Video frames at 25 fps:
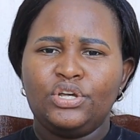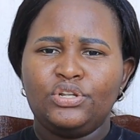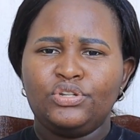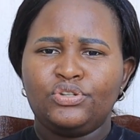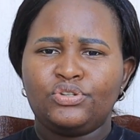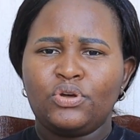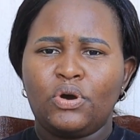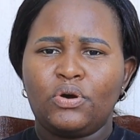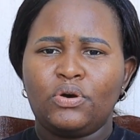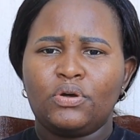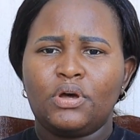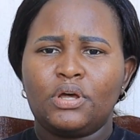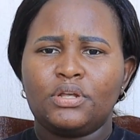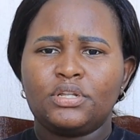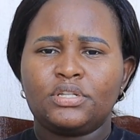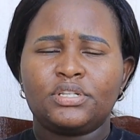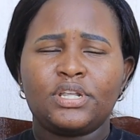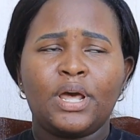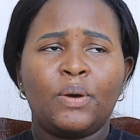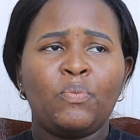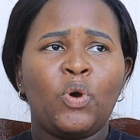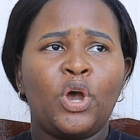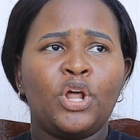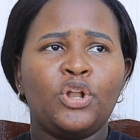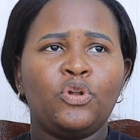So
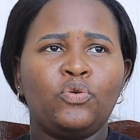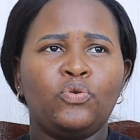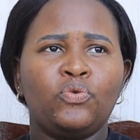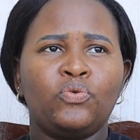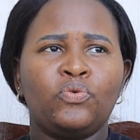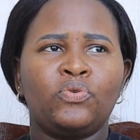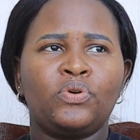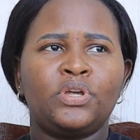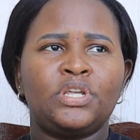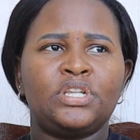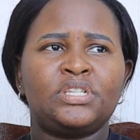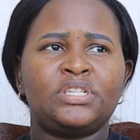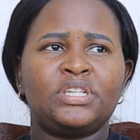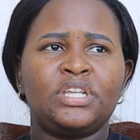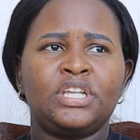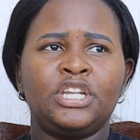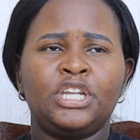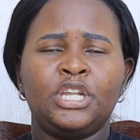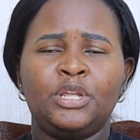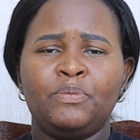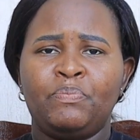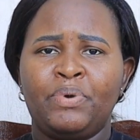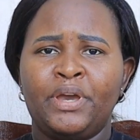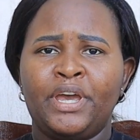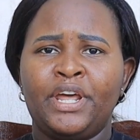someone who is
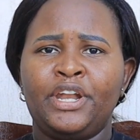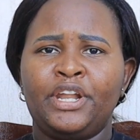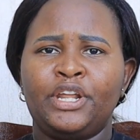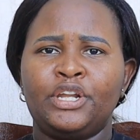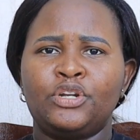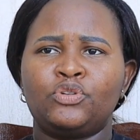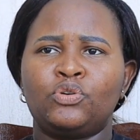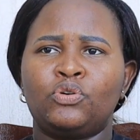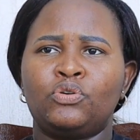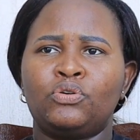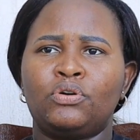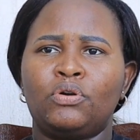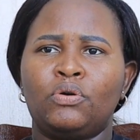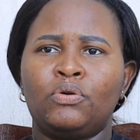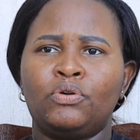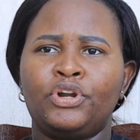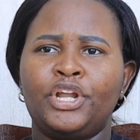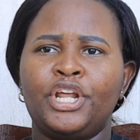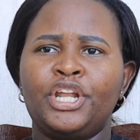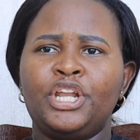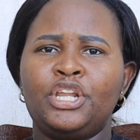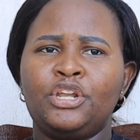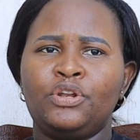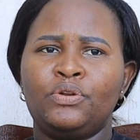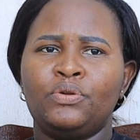independent or
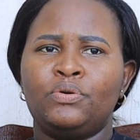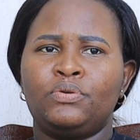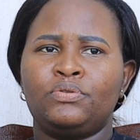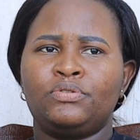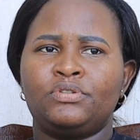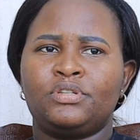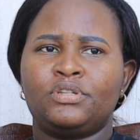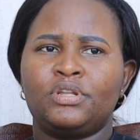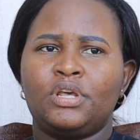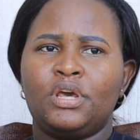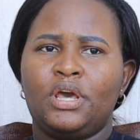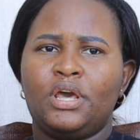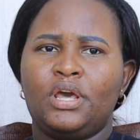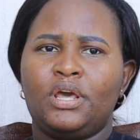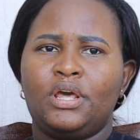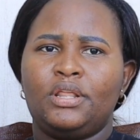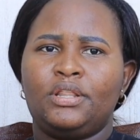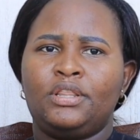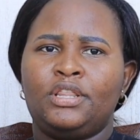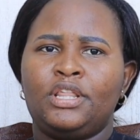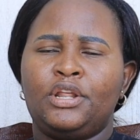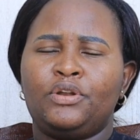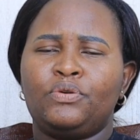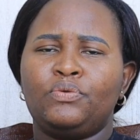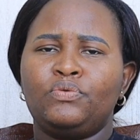already knows
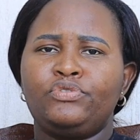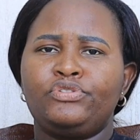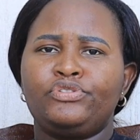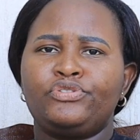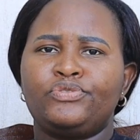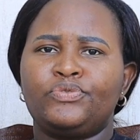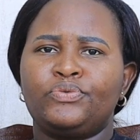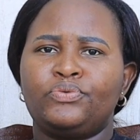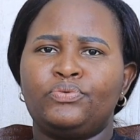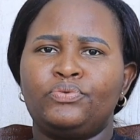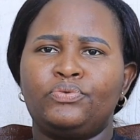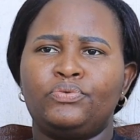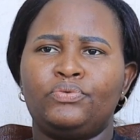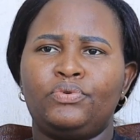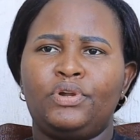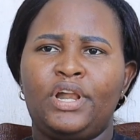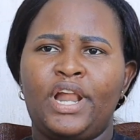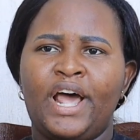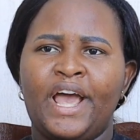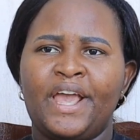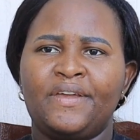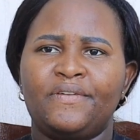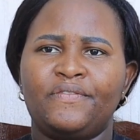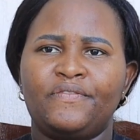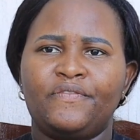the rules to
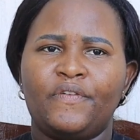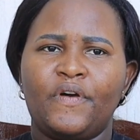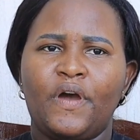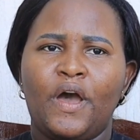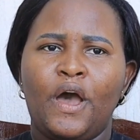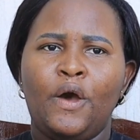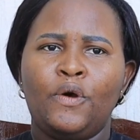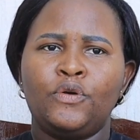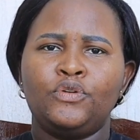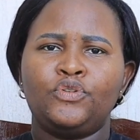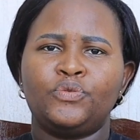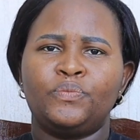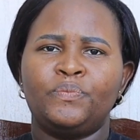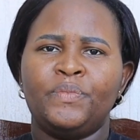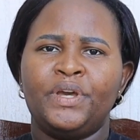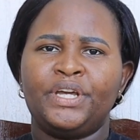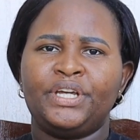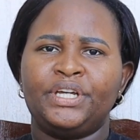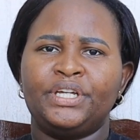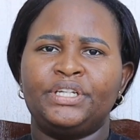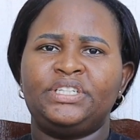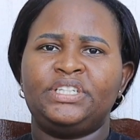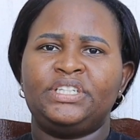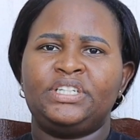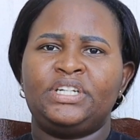life, how to
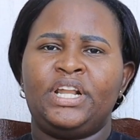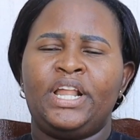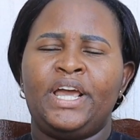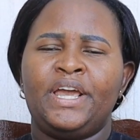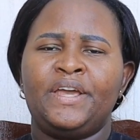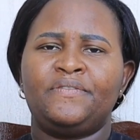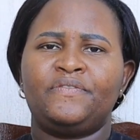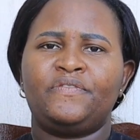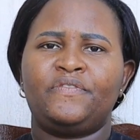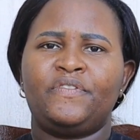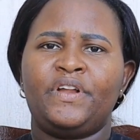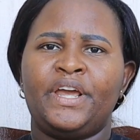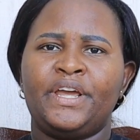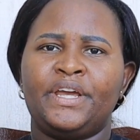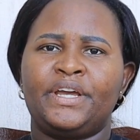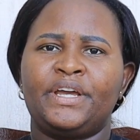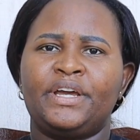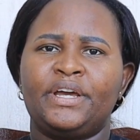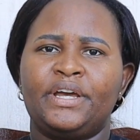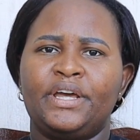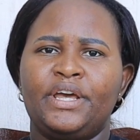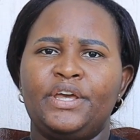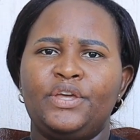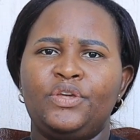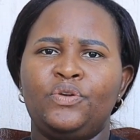make it in life,
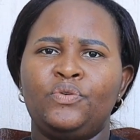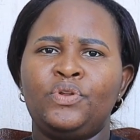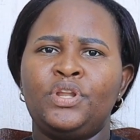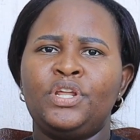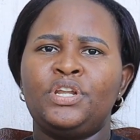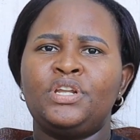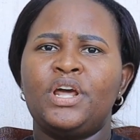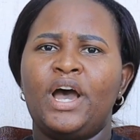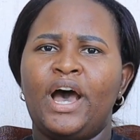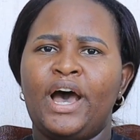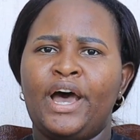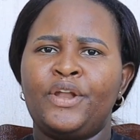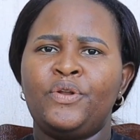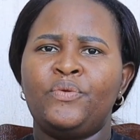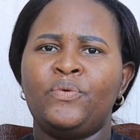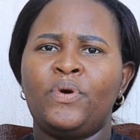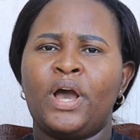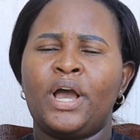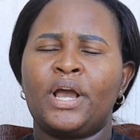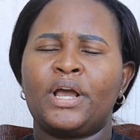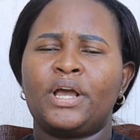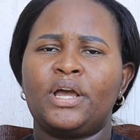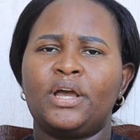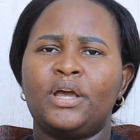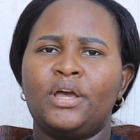like you need hard
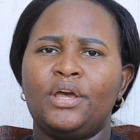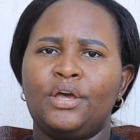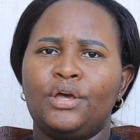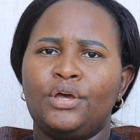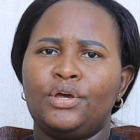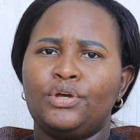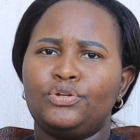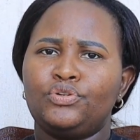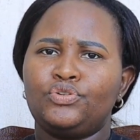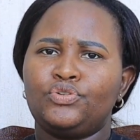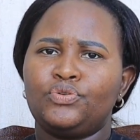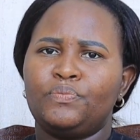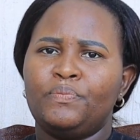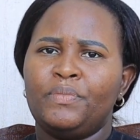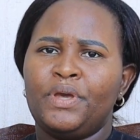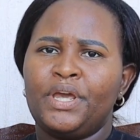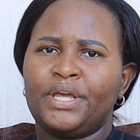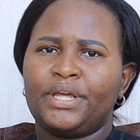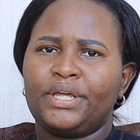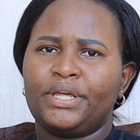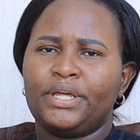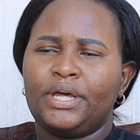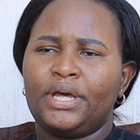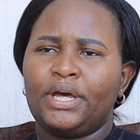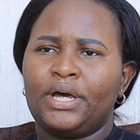work to
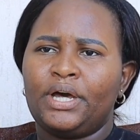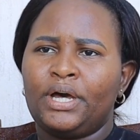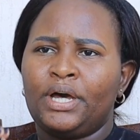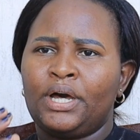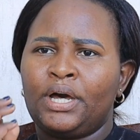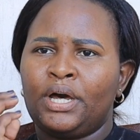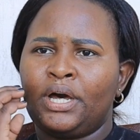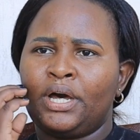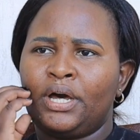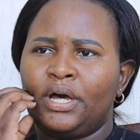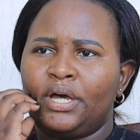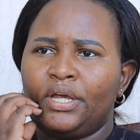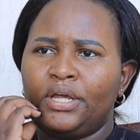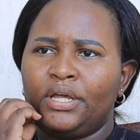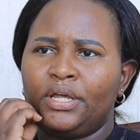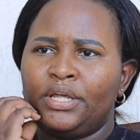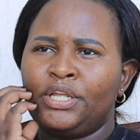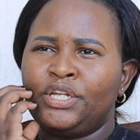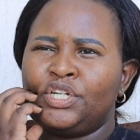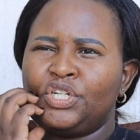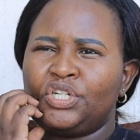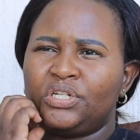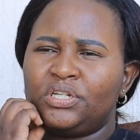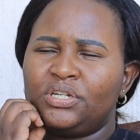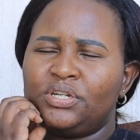make
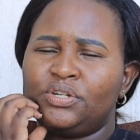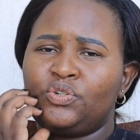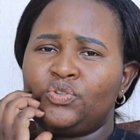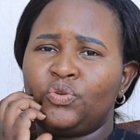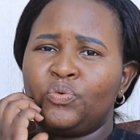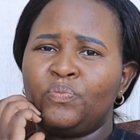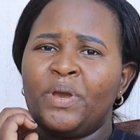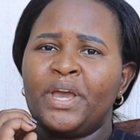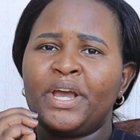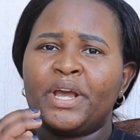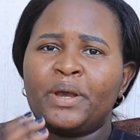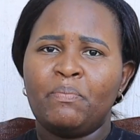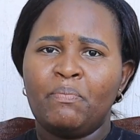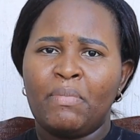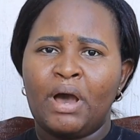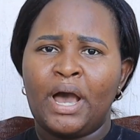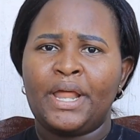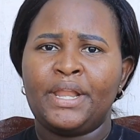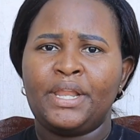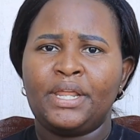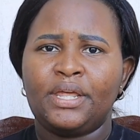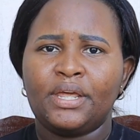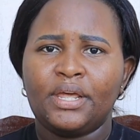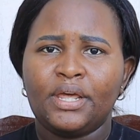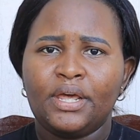it, to make
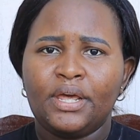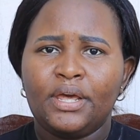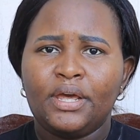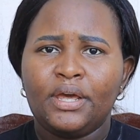money.